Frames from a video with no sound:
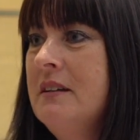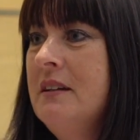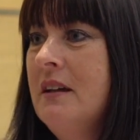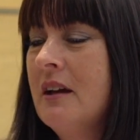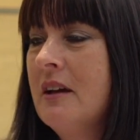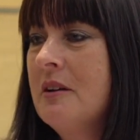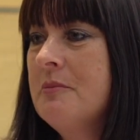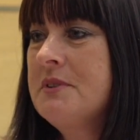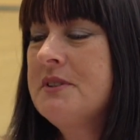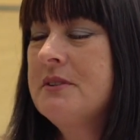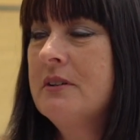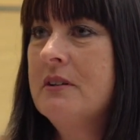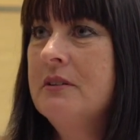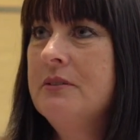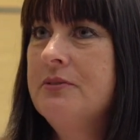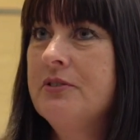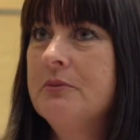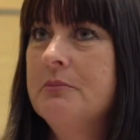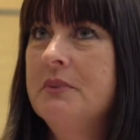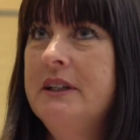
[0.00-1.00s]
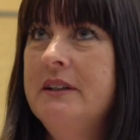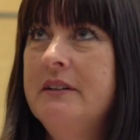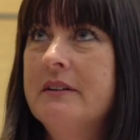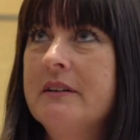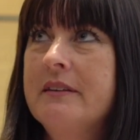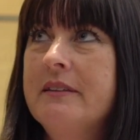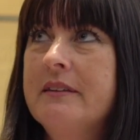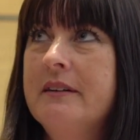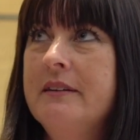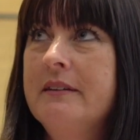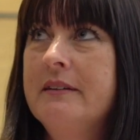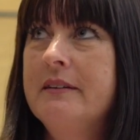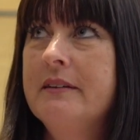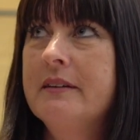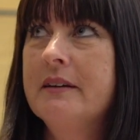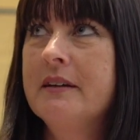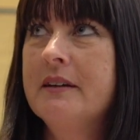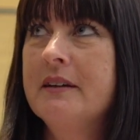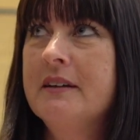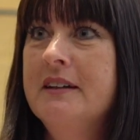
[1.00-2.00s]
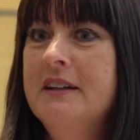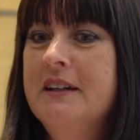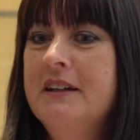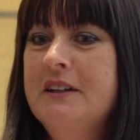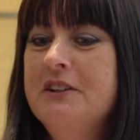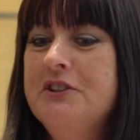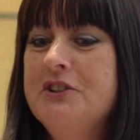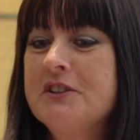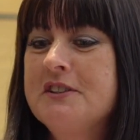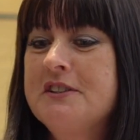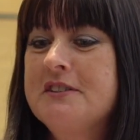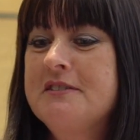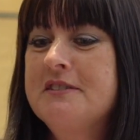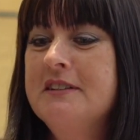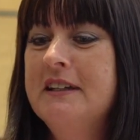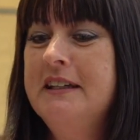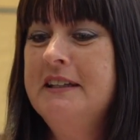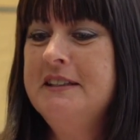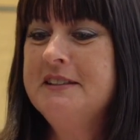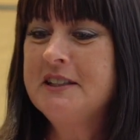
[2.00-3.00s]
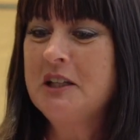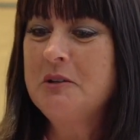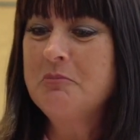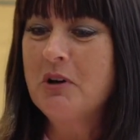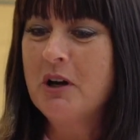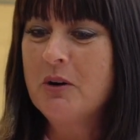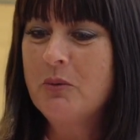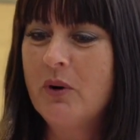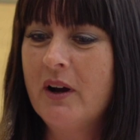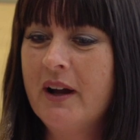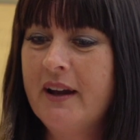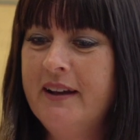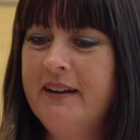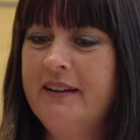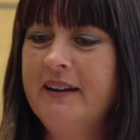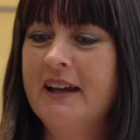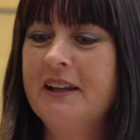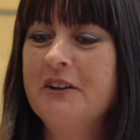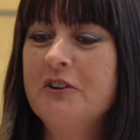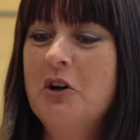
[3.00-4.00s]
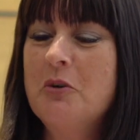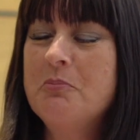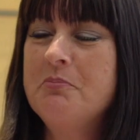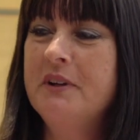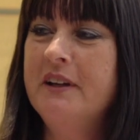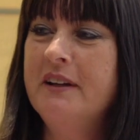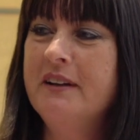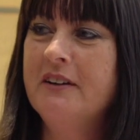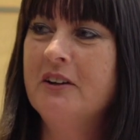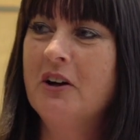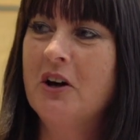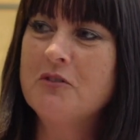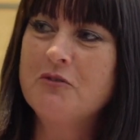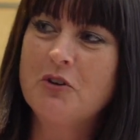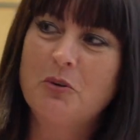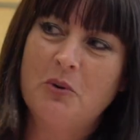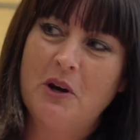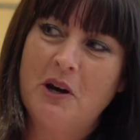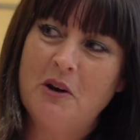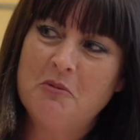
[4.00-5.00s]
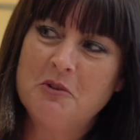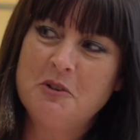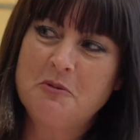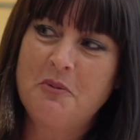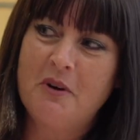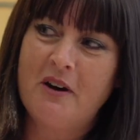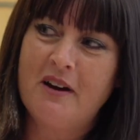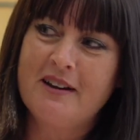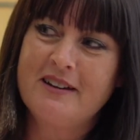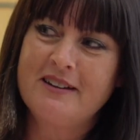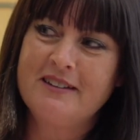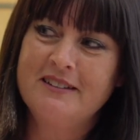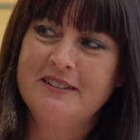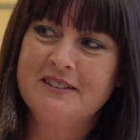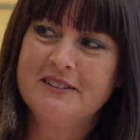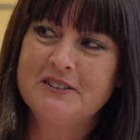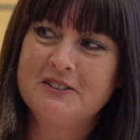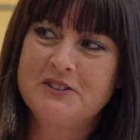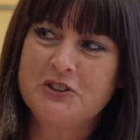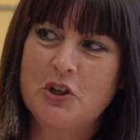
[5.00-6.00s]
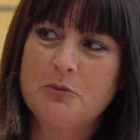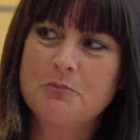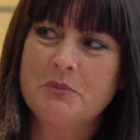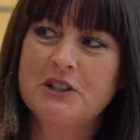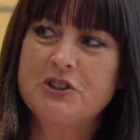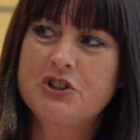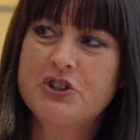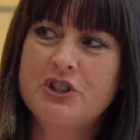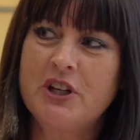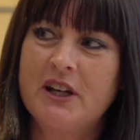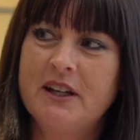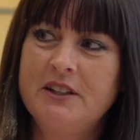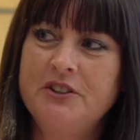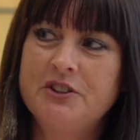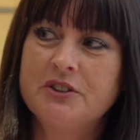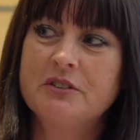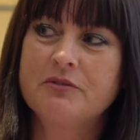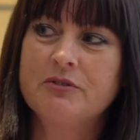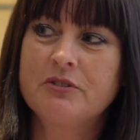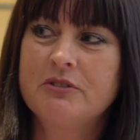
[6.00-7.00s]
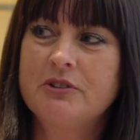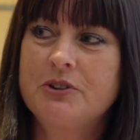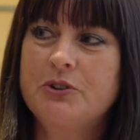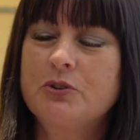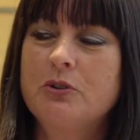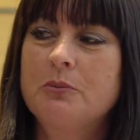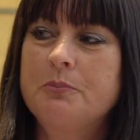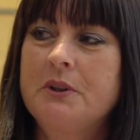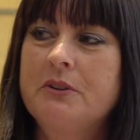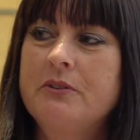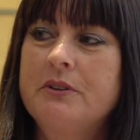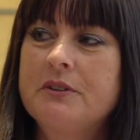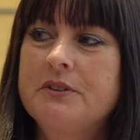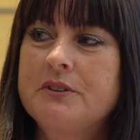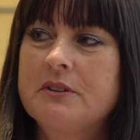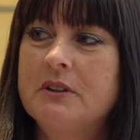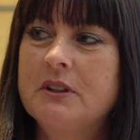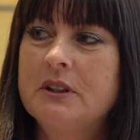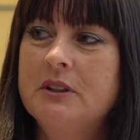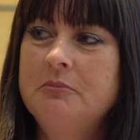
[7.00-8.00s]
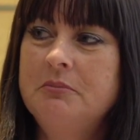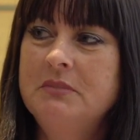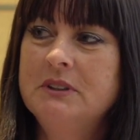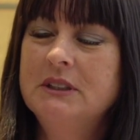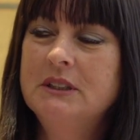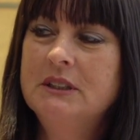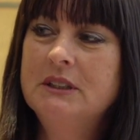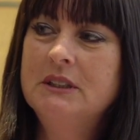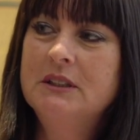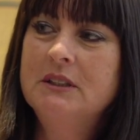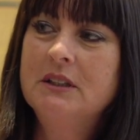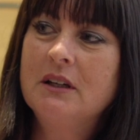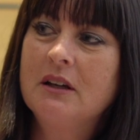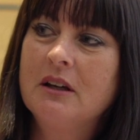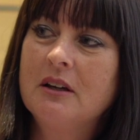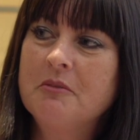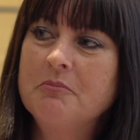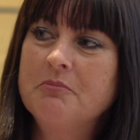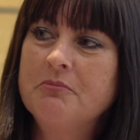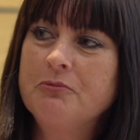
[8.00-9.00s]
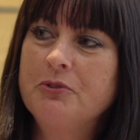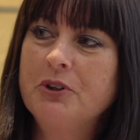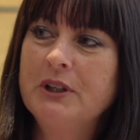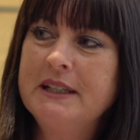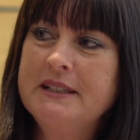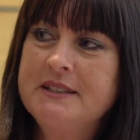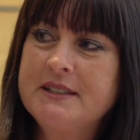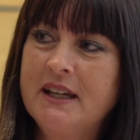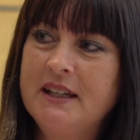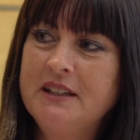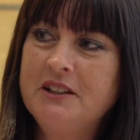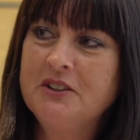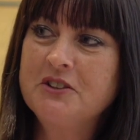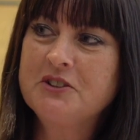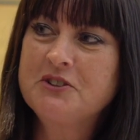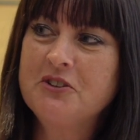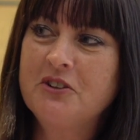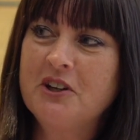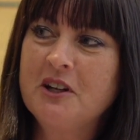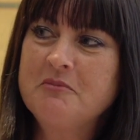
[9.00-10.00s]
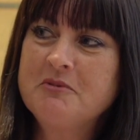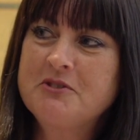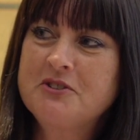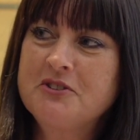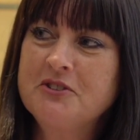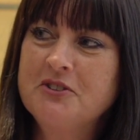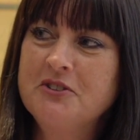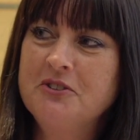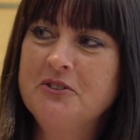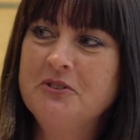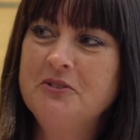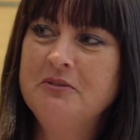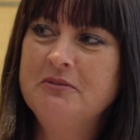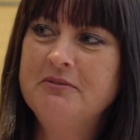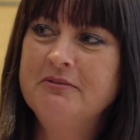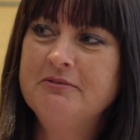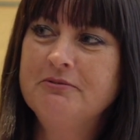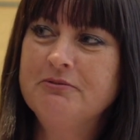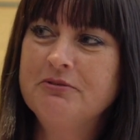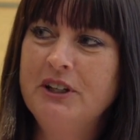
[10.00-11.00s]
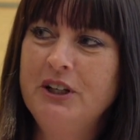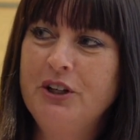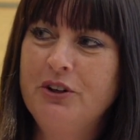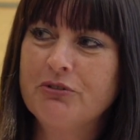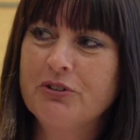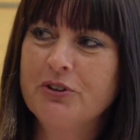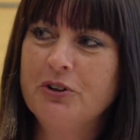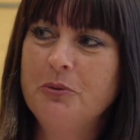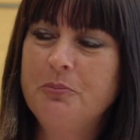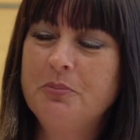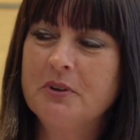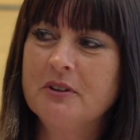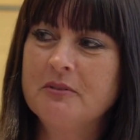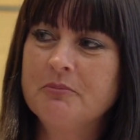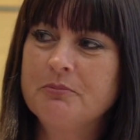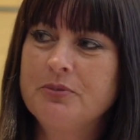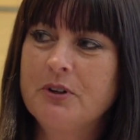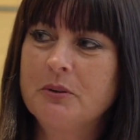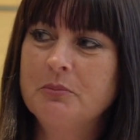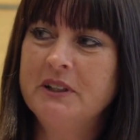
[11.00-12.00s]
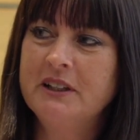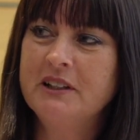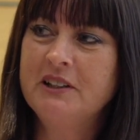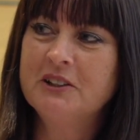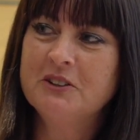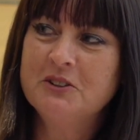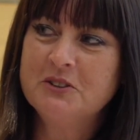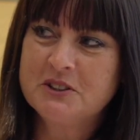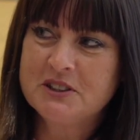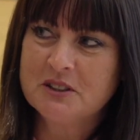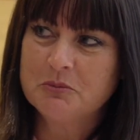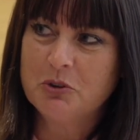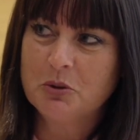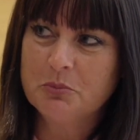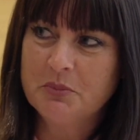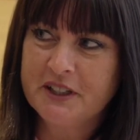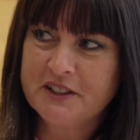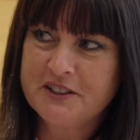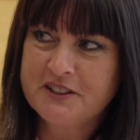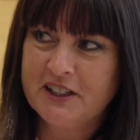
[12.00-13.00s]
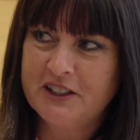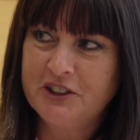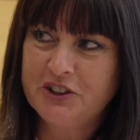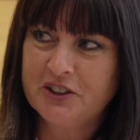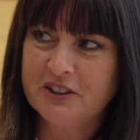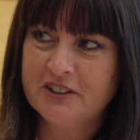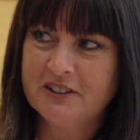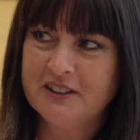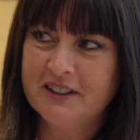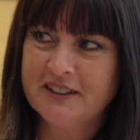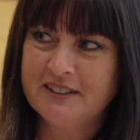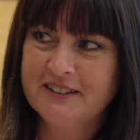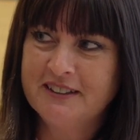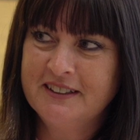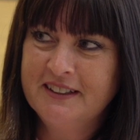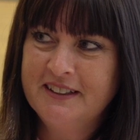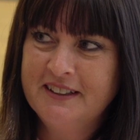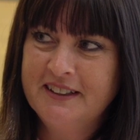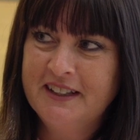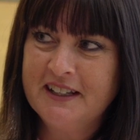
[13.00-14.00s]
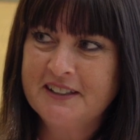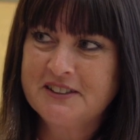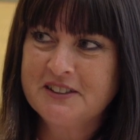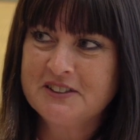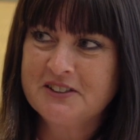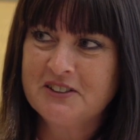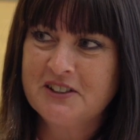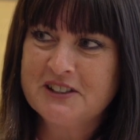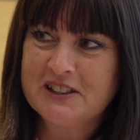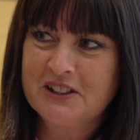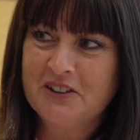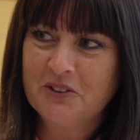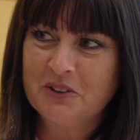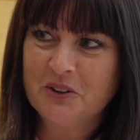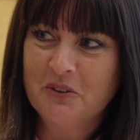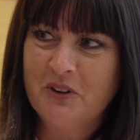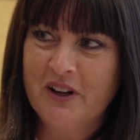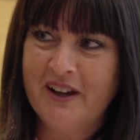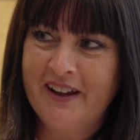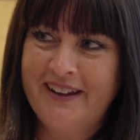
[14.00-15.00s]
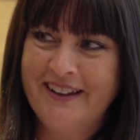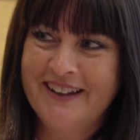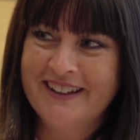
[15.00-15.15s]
Yeah, so for me, I think just easing my way and not being overwhelmed by so much change in a very short period of time, really taking time to regroup and probably include some more meditation and exercise along the way.